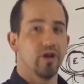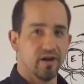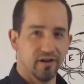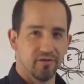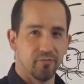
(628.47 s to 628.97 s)

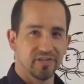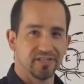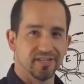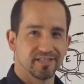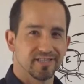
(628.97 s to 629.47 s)
another
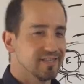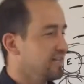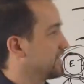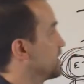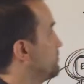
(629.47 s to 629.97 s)
business.
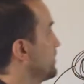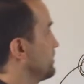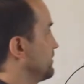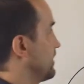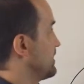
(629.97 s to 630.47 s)
Like up here,
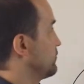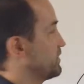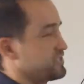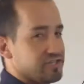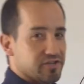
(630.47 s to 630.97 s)
you got your
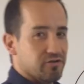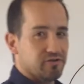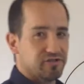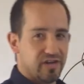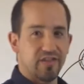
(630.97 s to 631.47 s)
business owner,
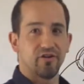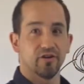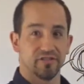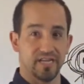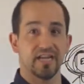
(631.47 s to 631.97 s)
so now they're a
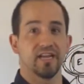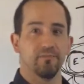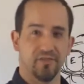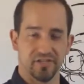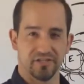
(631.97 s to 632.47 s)

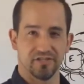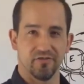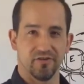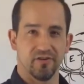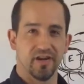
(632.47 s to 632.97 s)
second business
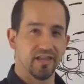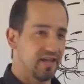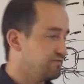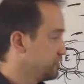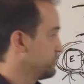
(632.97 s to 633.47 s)
owner. They
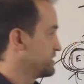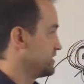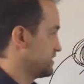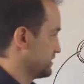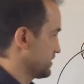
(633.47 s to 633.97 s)
have two
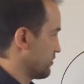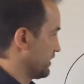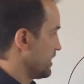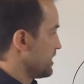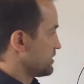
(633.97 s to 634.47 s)
businesses going.
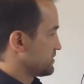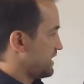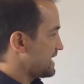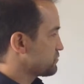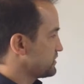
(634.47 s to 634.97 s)
So
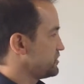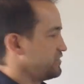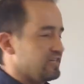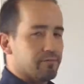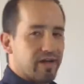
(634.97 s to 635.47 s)
that's what's
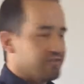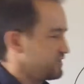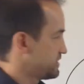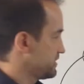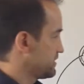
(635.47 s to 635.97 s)
unique about this
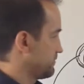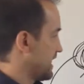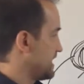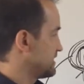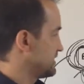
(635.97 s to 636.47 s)
system,
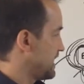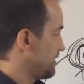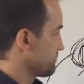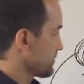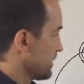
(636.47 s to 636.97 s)
guys, is that